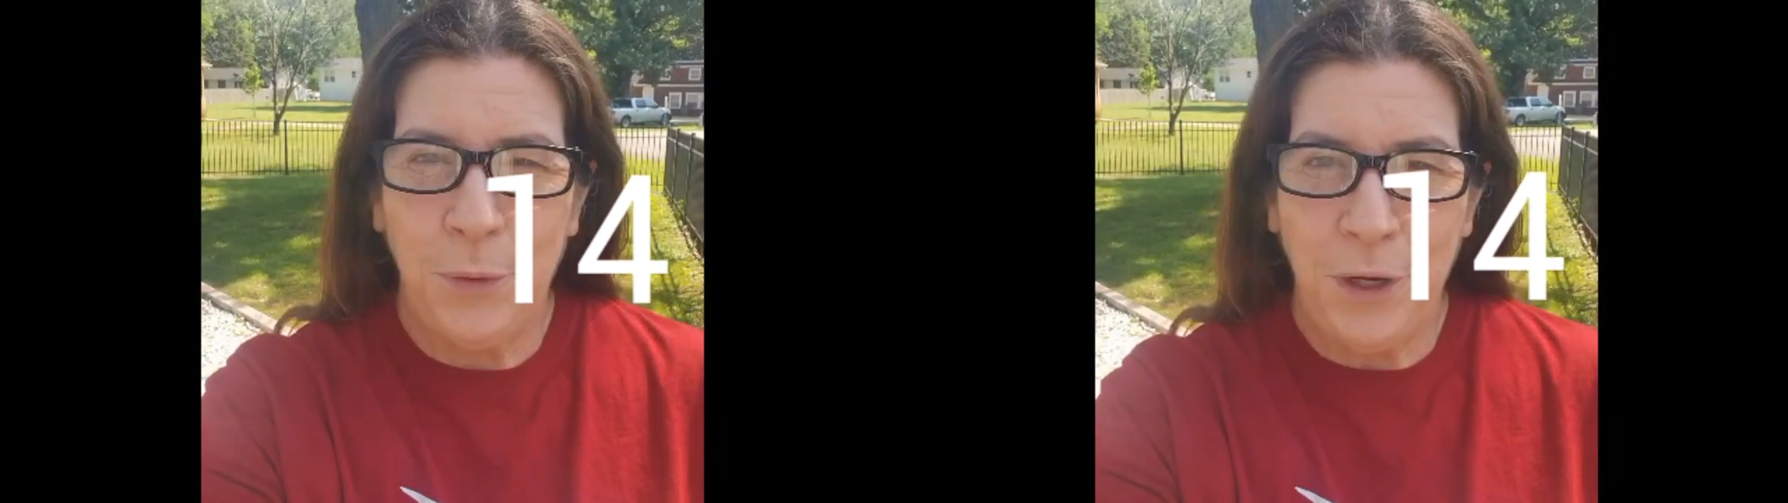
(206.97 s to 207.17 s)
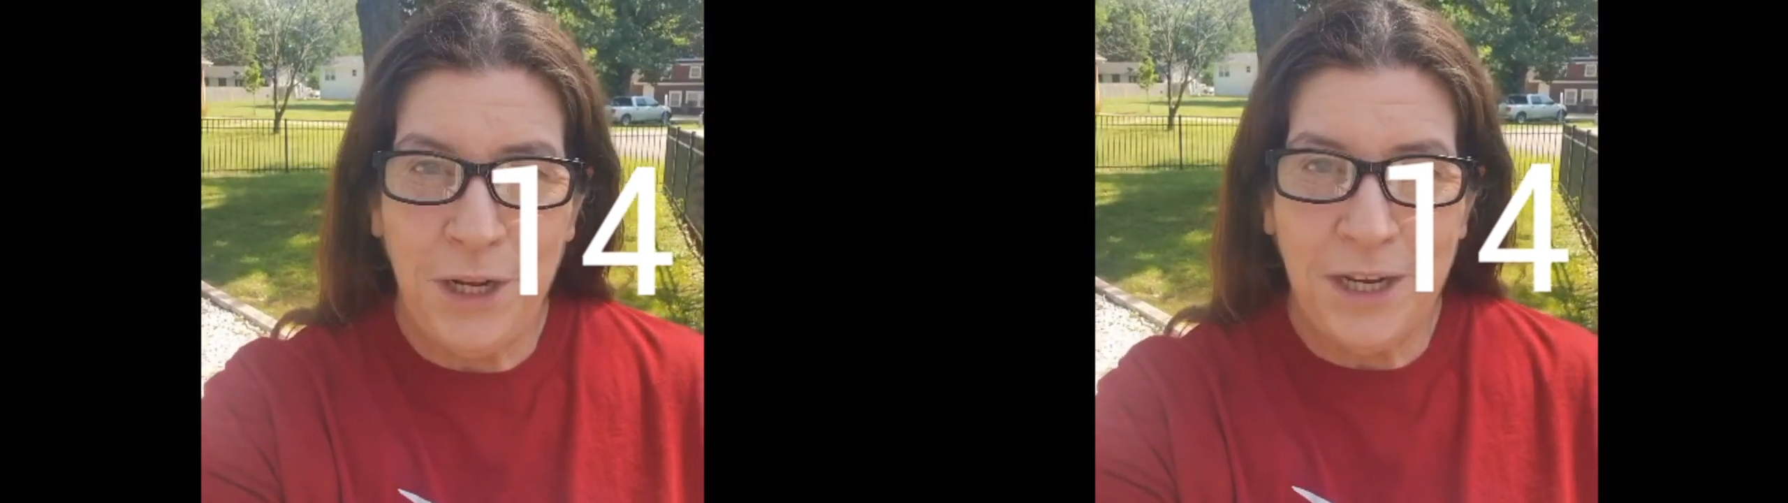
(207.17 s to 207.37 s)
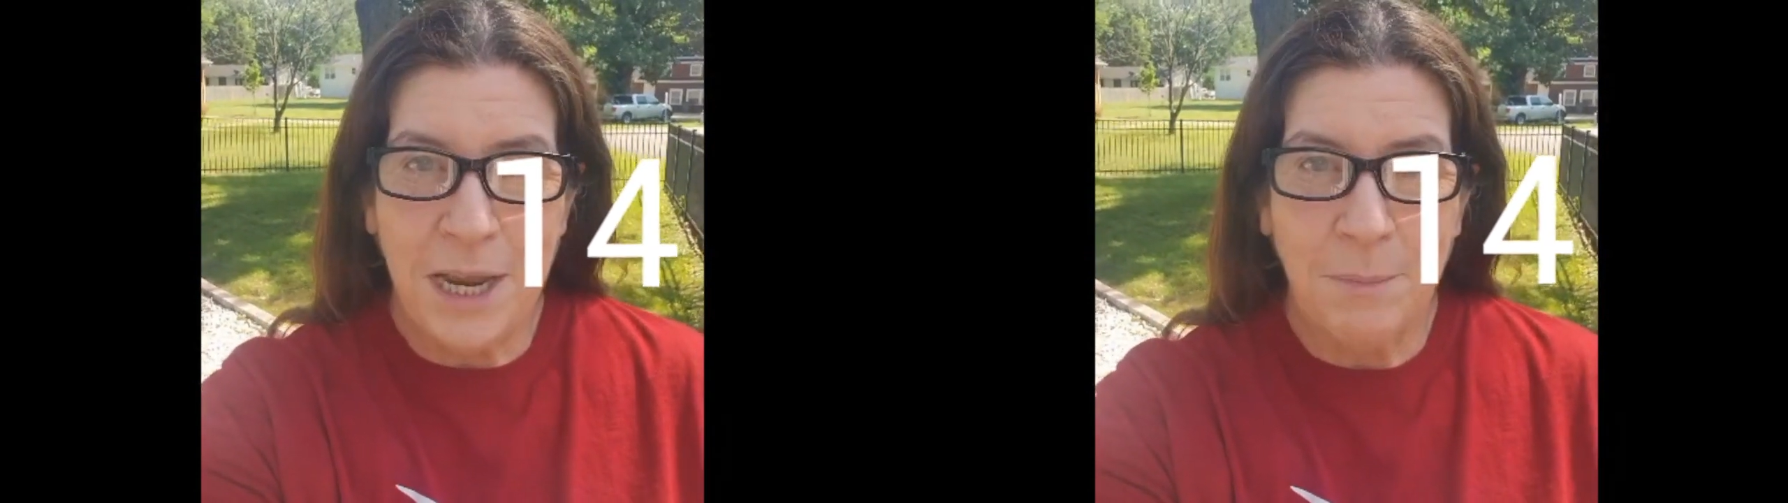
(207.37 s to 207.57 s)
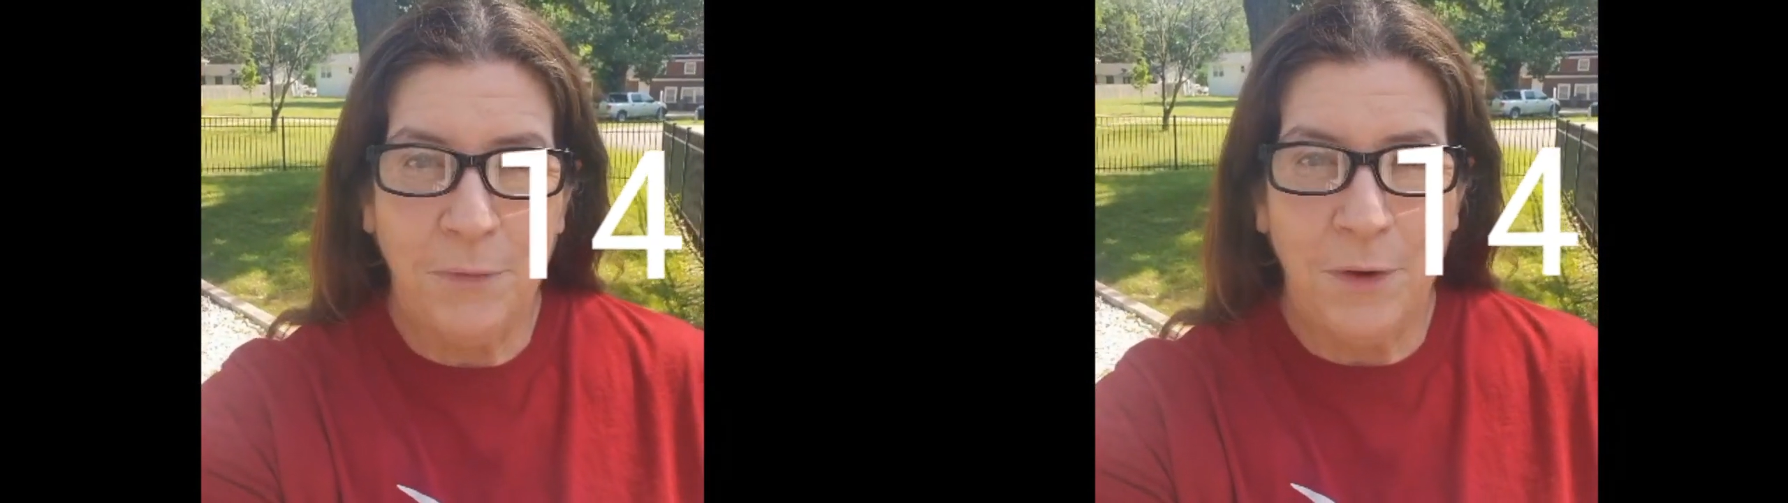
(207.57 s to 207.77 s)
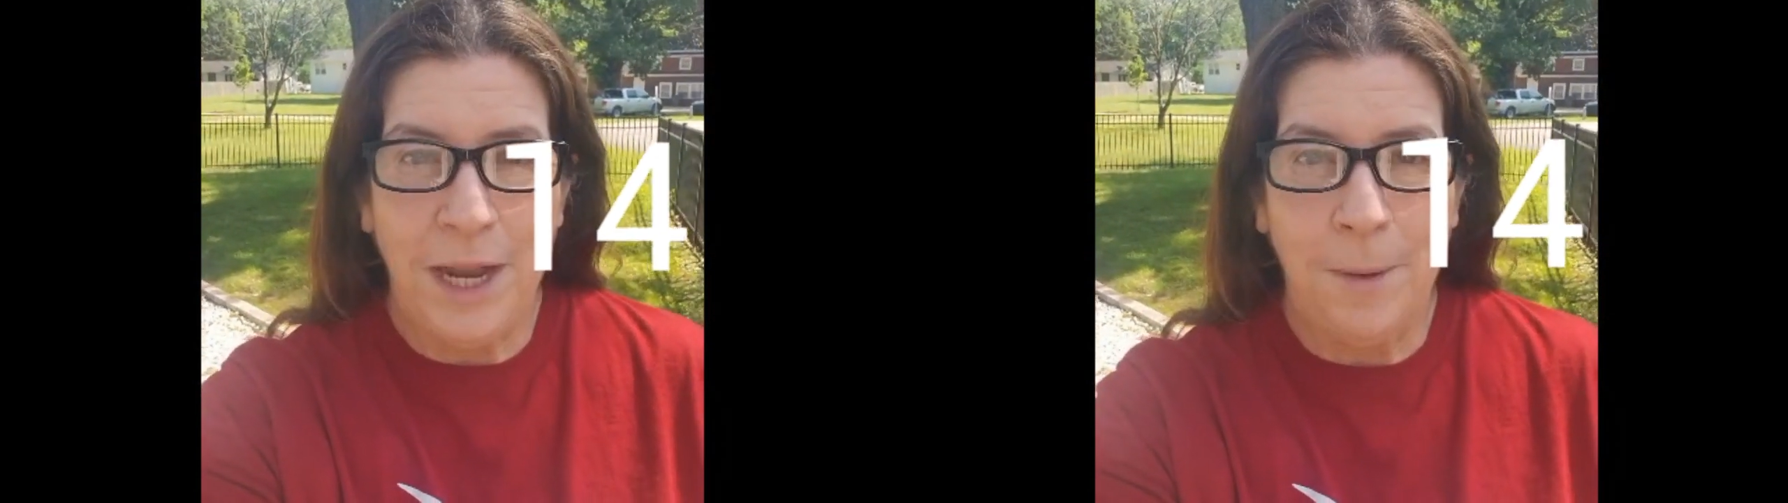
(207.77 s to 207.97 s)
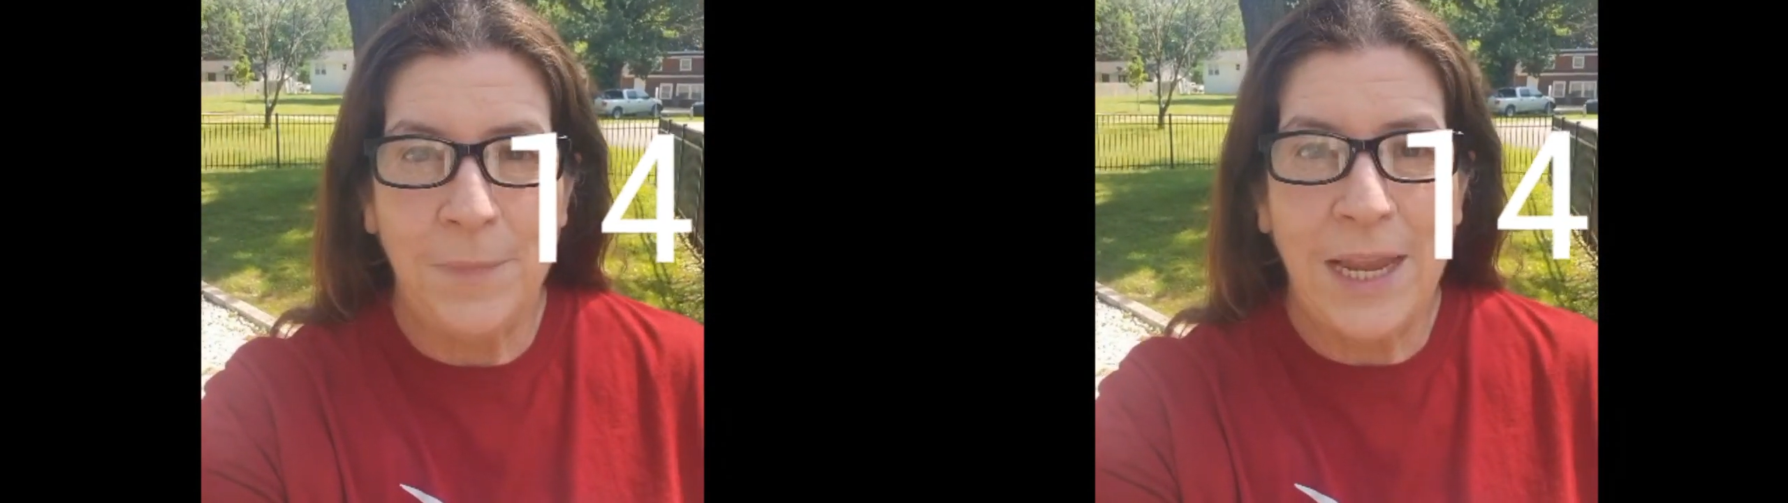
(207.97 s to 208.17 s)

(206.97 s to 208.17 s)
pretty good number for him.